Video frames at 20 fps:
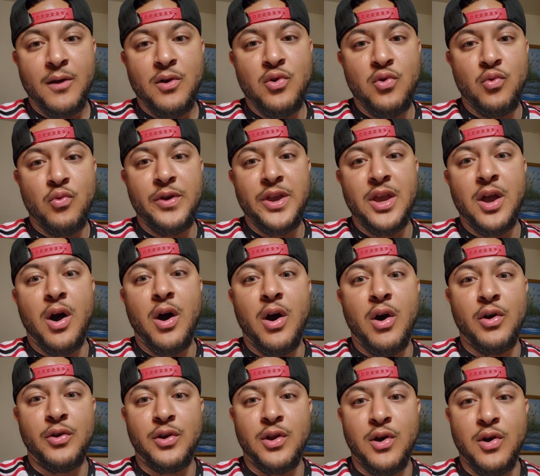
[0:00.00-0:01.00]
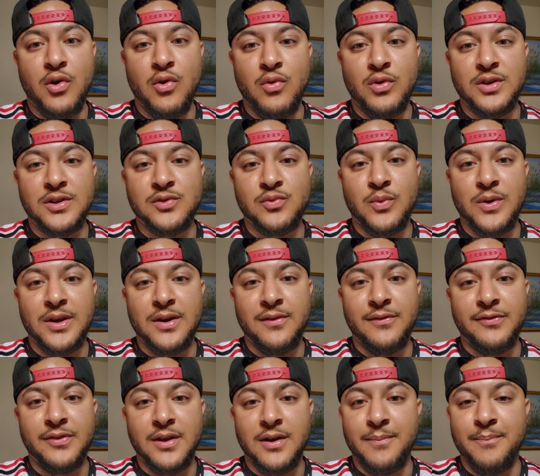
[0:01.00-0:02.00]
who we all know is one
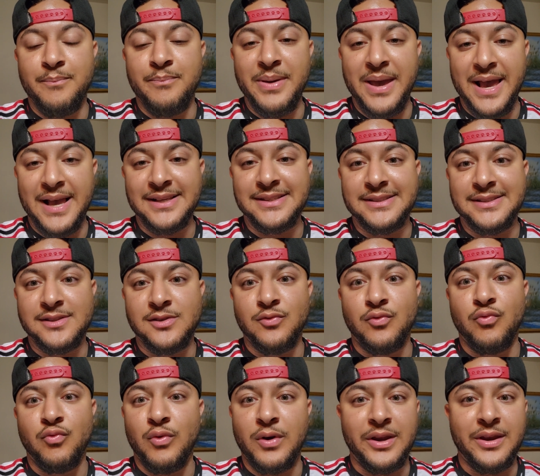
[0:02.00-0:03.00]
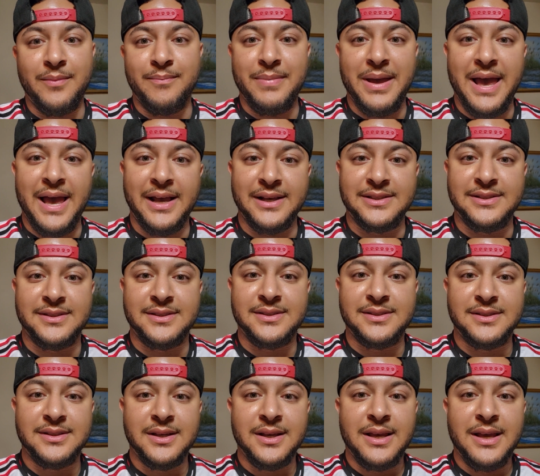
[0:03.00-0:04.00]
of the best running
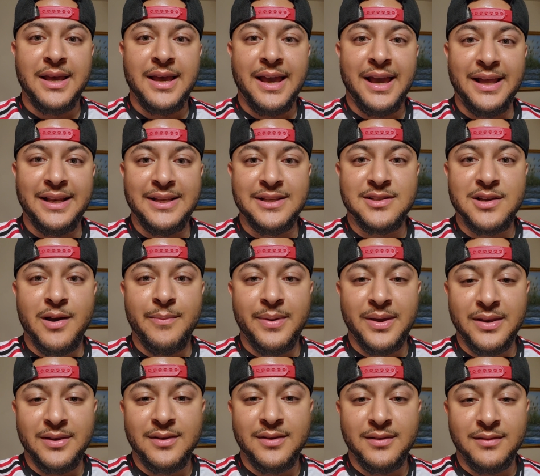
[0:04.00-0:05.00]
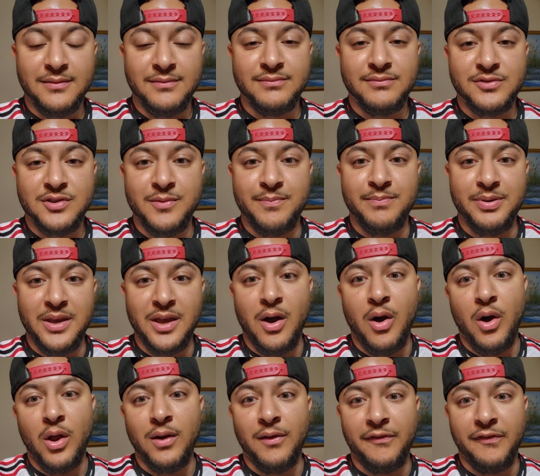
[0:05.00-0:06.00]
backs, and he's coming to be
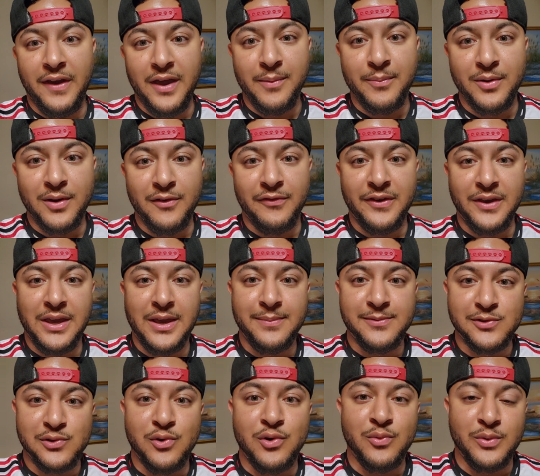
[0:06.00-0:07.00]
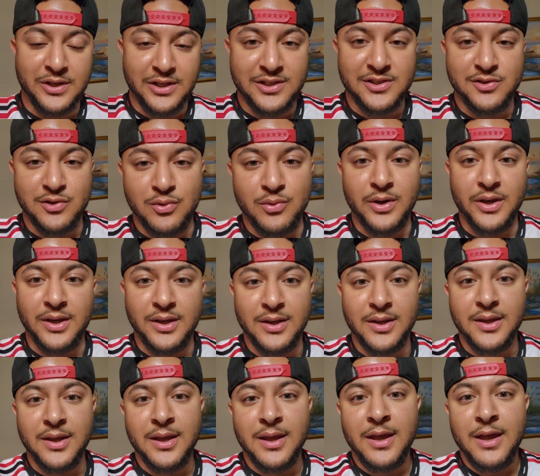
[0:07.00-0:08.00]
a Hall of Famer if he keeps doing what he's doing.
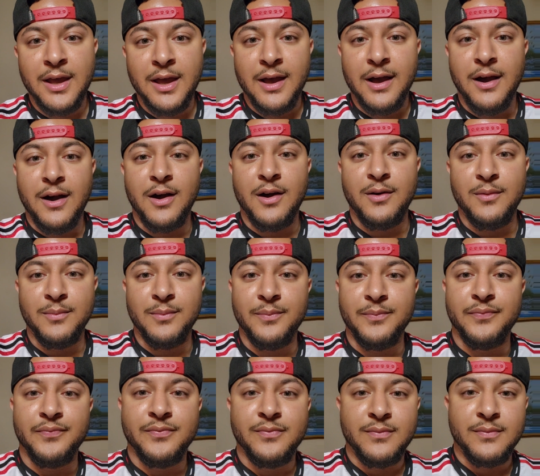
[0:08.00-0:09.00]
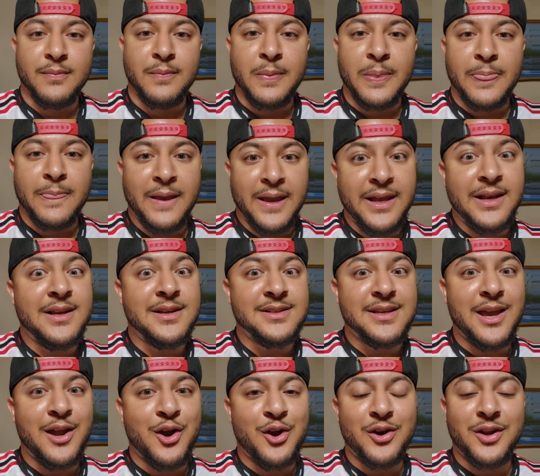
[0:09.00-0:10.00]
Um, he
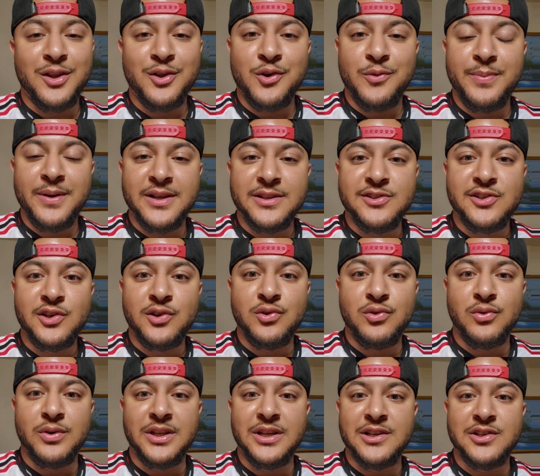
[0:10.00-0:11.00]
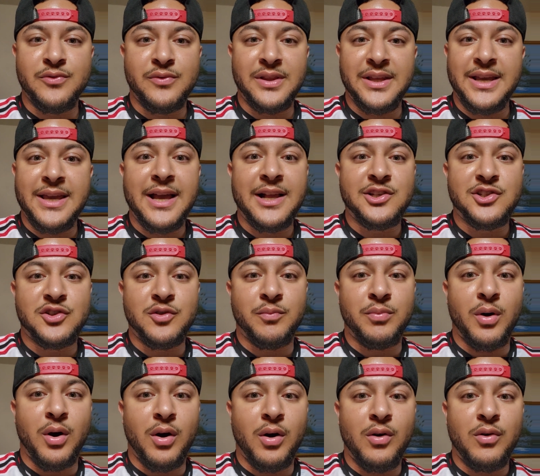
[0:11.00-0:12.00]
does get hurt a little bit too. He doesn't really catch the
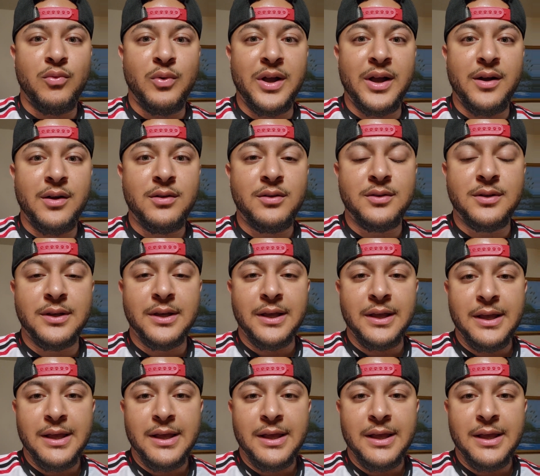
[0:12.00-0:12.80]
ball well,